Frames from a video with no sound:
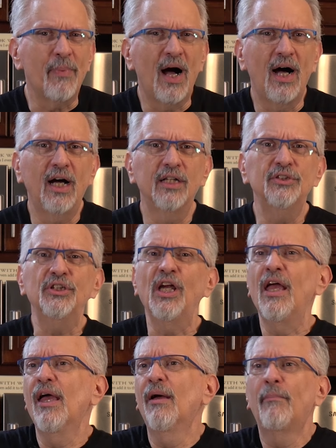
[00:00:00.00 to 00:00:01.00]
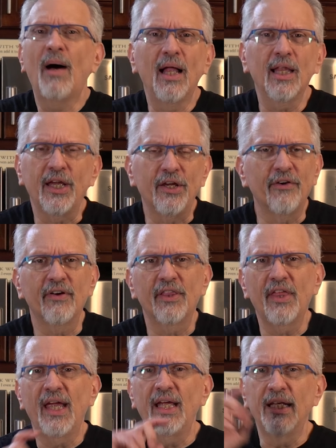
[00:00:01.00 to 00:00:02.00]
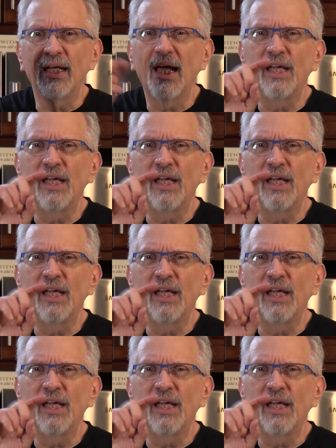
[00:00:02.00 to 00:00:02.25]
Podge, polyurethane.